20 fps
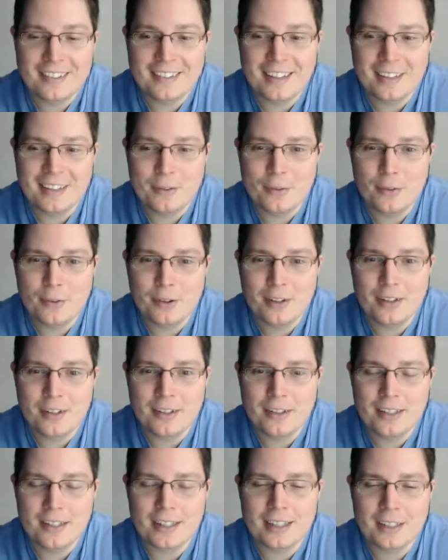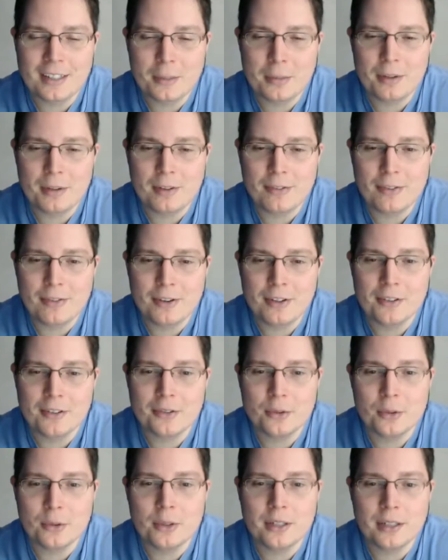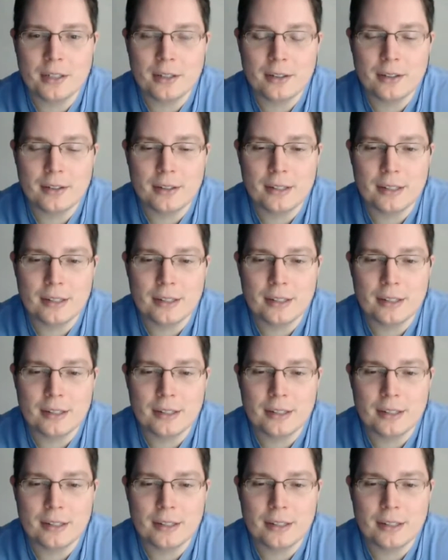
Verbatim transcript: that's fun. Like that could be a funny story. Like